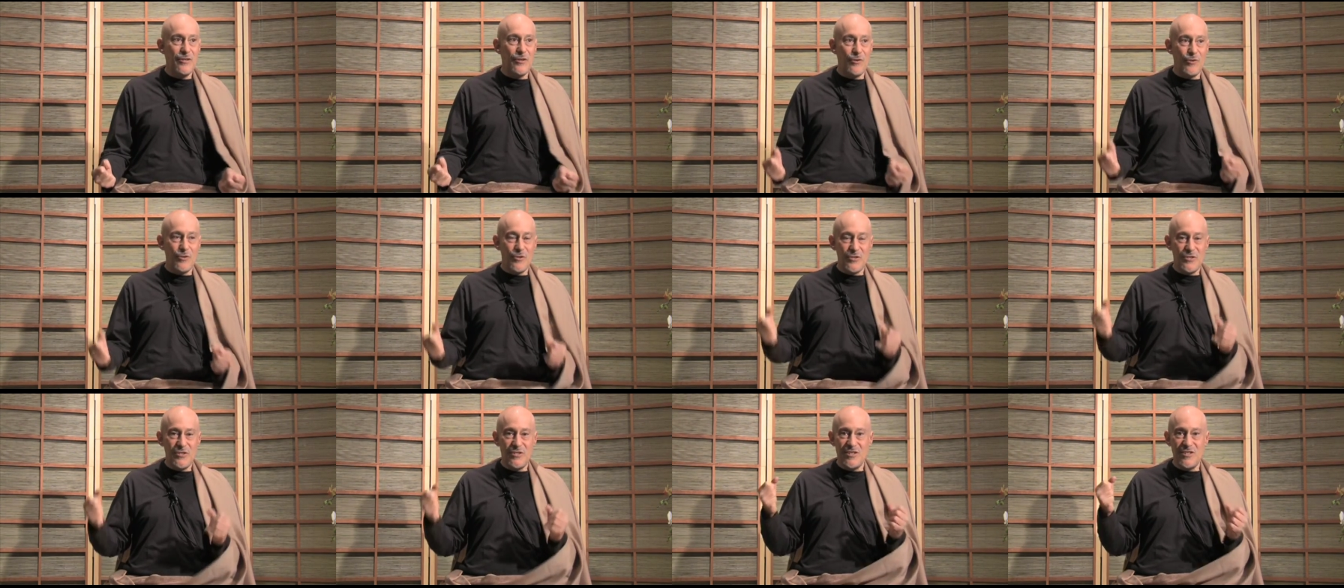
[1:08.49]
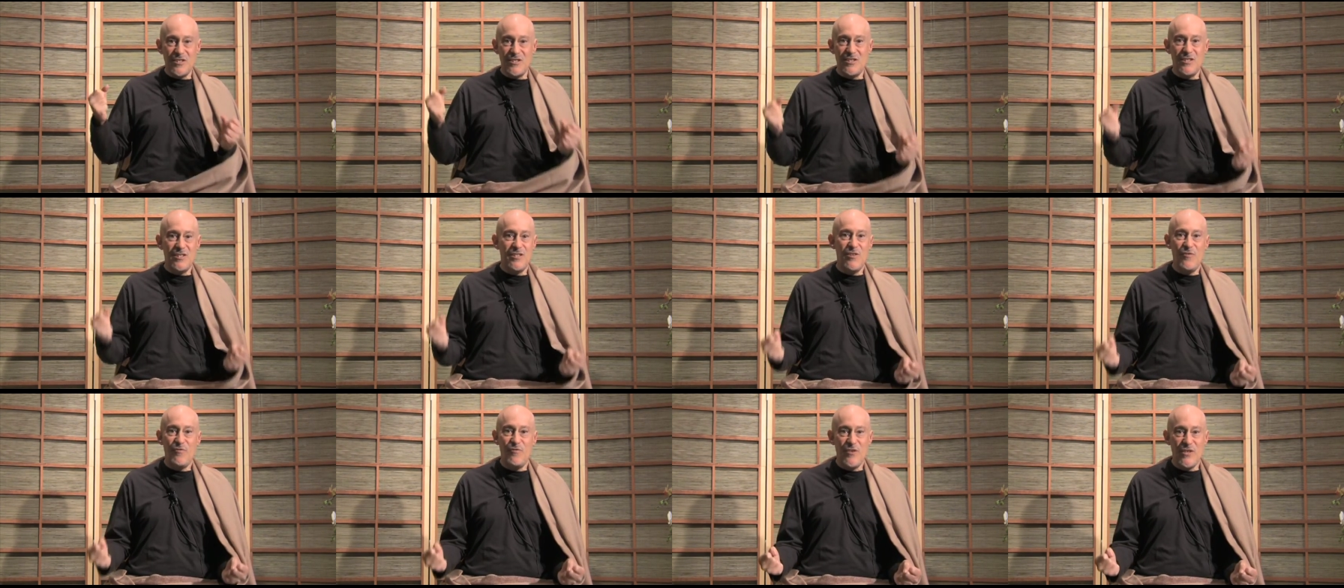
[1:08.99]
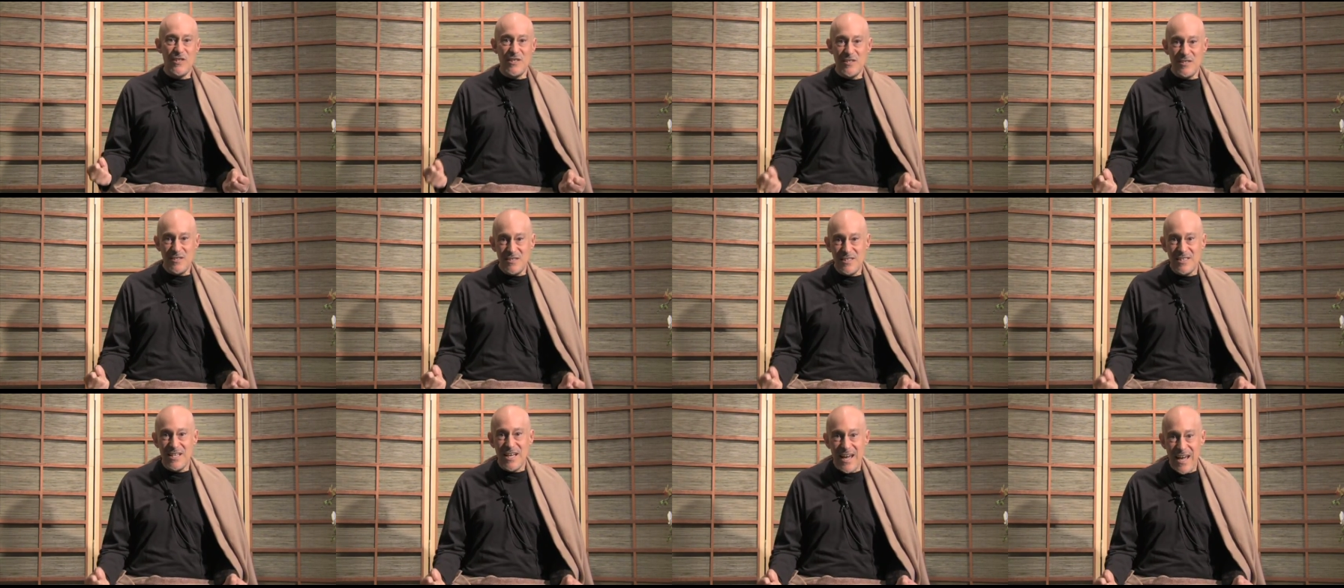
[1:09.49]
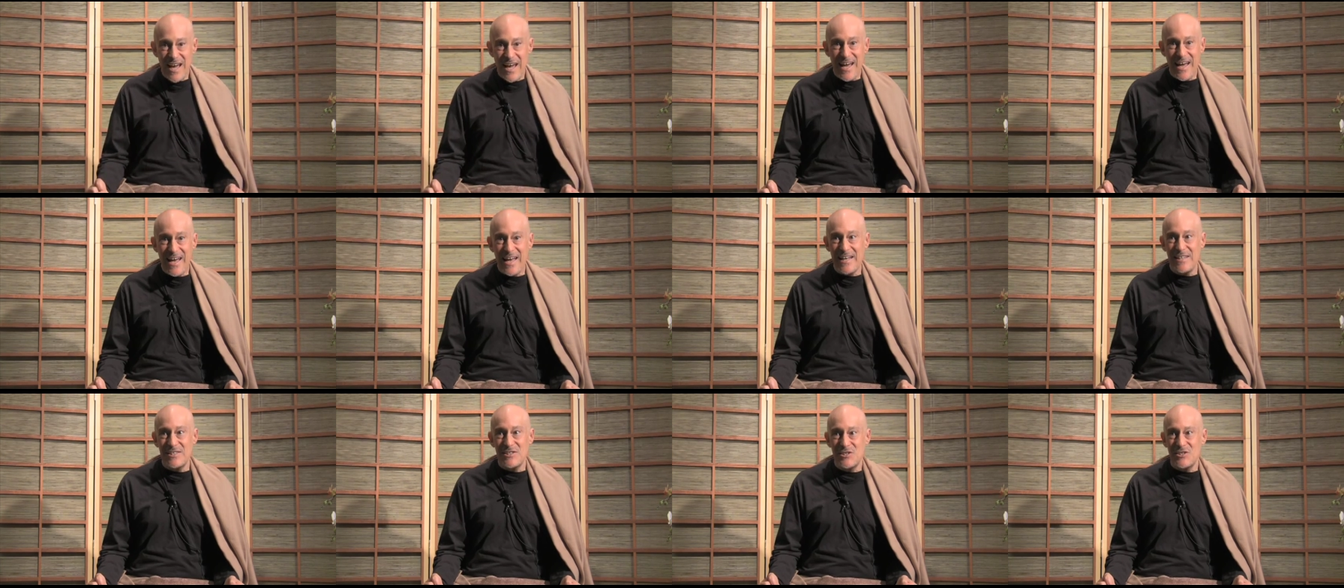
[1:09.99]
or Sisyphean
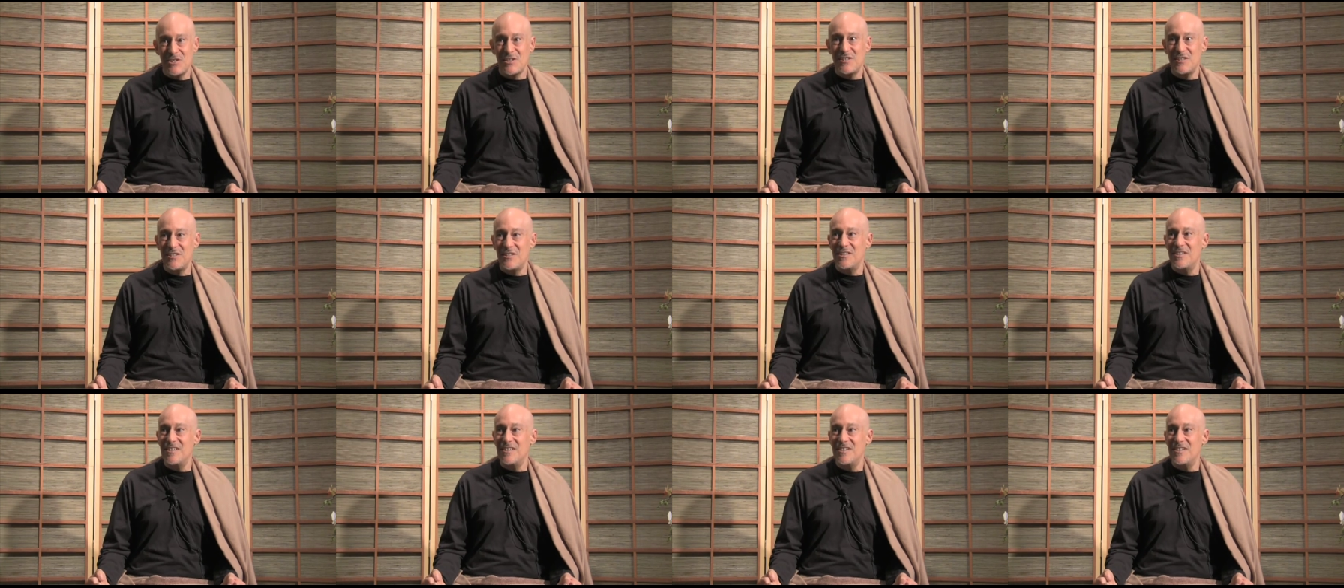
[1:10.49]
task